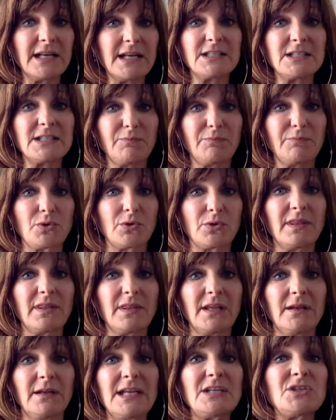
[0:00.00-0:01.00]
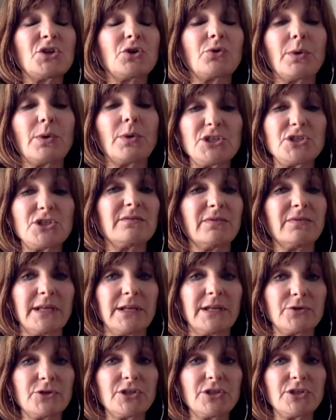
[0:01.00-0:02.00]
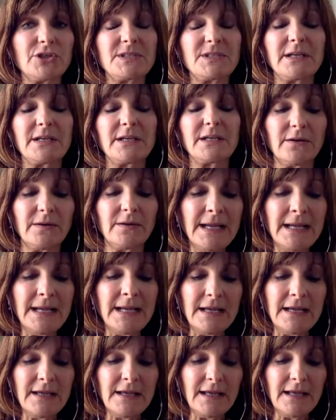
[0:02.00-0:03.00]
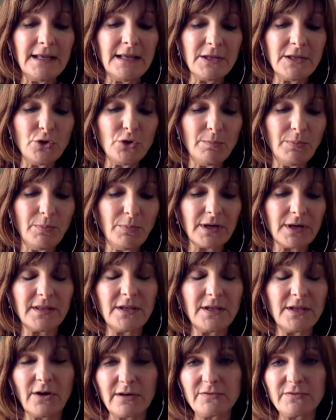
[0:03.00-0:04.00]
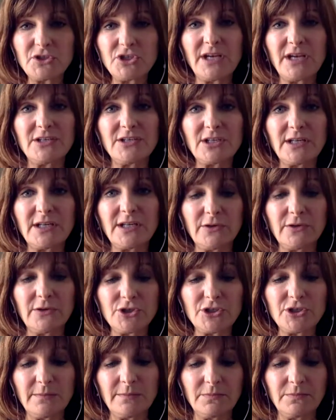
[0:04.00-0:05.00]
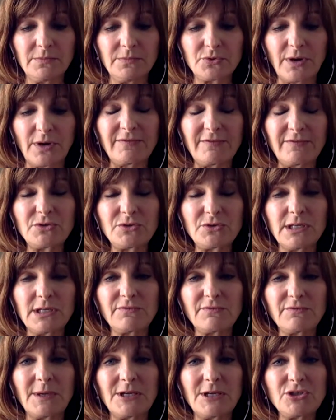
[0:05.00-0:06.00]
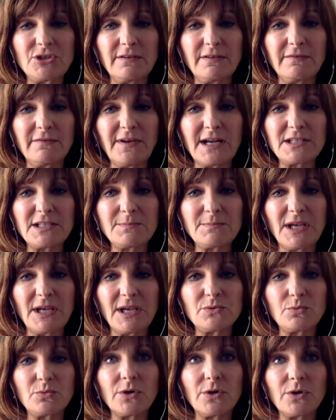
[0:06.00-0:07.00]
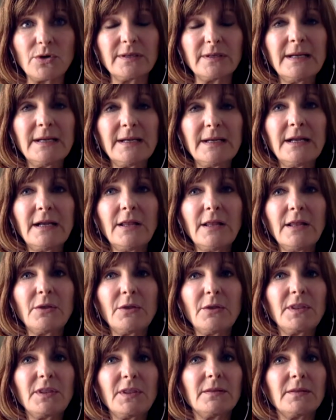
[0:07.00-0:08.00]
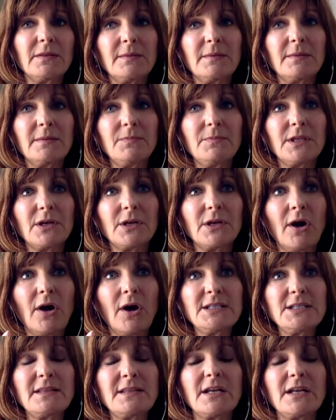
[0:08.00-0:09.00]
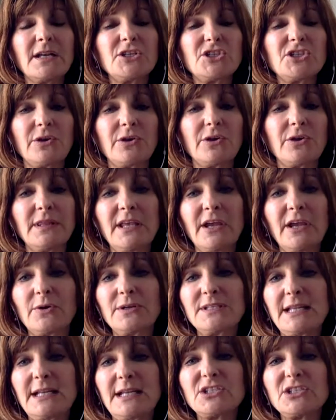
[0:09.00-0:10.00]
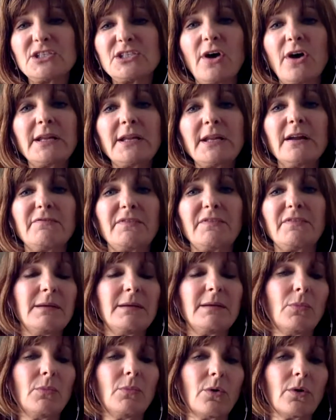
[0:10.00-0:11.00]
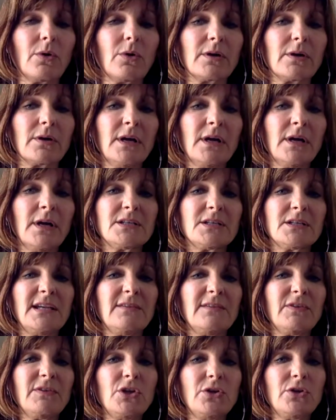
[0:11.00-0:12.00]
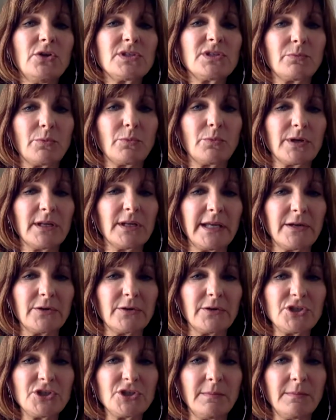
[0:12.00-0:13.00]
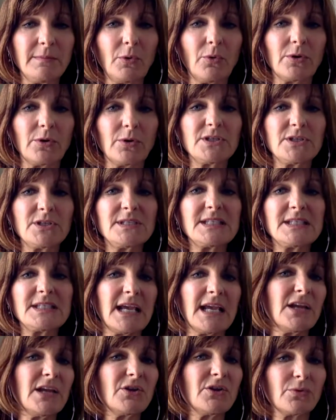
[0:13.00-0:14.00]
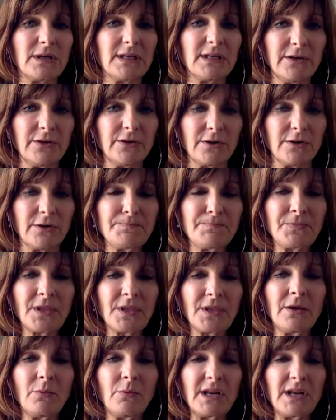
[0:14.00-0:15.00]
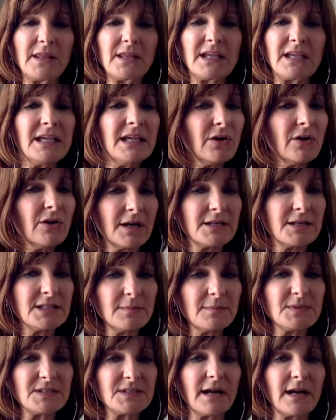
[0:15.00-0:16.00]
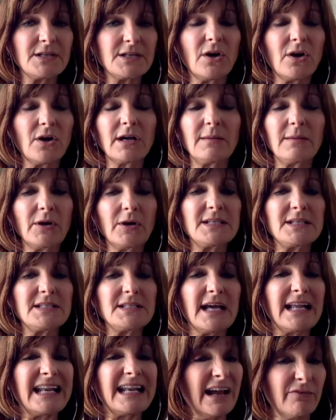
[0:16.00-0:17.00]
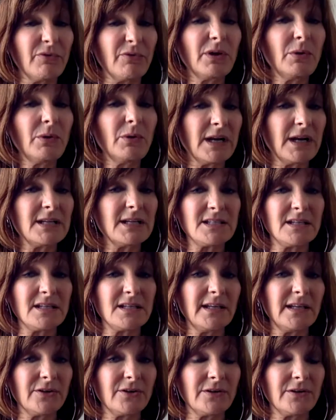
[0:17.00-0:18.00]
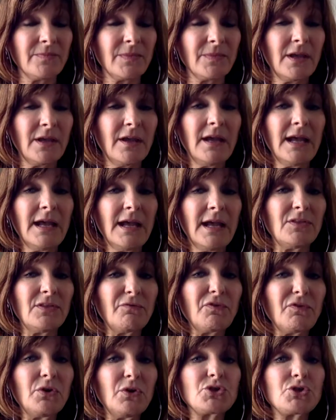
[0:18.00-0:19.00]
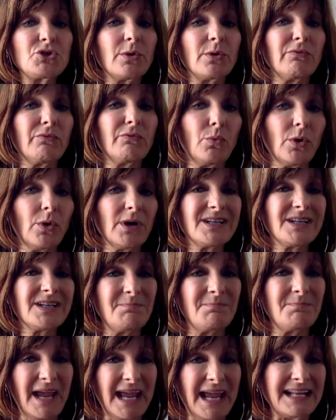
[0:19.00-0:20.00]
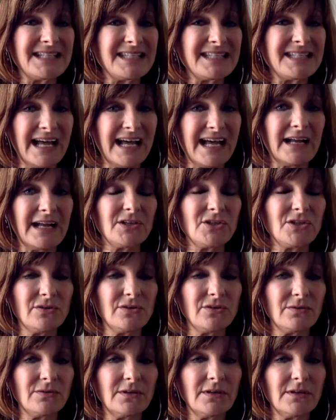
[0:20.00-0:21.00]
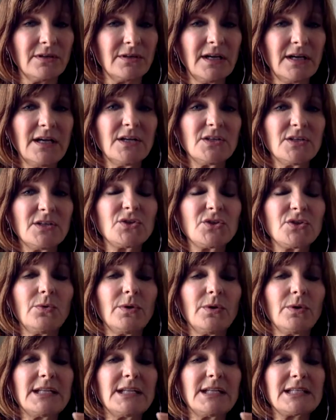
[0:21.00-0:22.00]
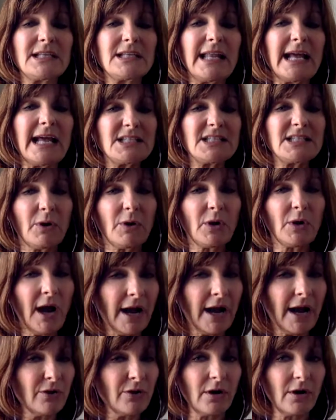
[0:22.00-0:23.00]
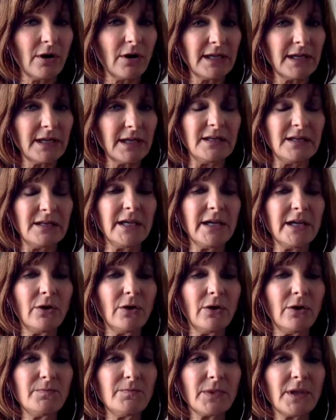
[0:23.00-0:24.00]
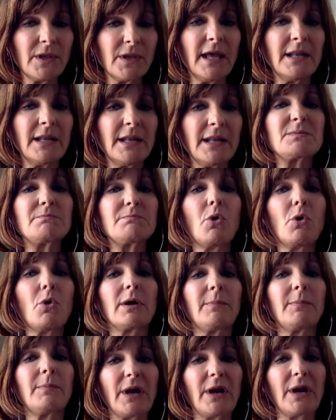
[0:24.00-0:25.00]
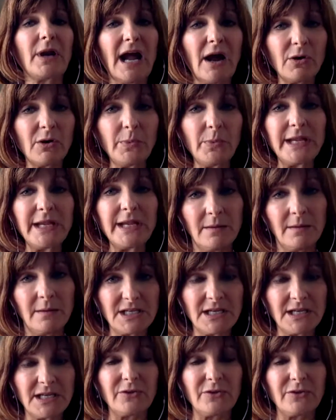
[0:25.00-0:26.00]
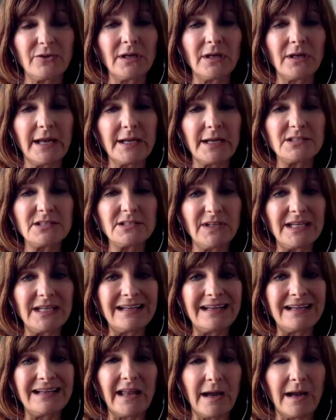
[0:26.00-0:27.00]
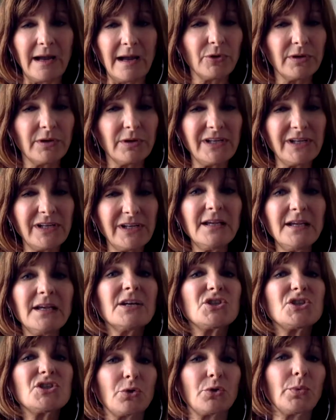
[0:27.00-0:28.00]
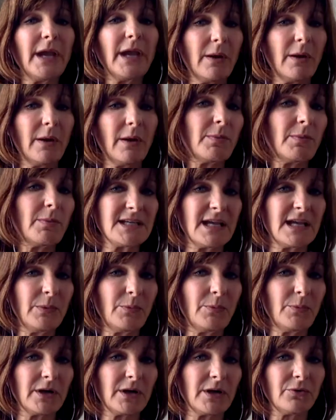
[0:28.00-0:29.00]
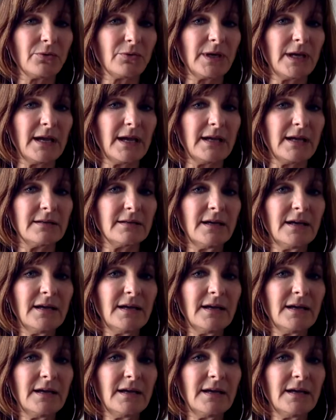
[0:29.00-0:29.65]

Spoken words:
is sort of the integration of leadership skill. In the new book, The Art of Change Leadership, Driving Transformation in a Fast-Paced World, the content that I share in there is that it's not enough anymore to even use the word leadership or to say you're a leader. One of the key concepts that I talk about is that everyone is a leader. And the future of work demands that attitude. So it's less about hierarchy and ego, and it's more about how do we come together collectively and collaboratively to create what we say we want to create.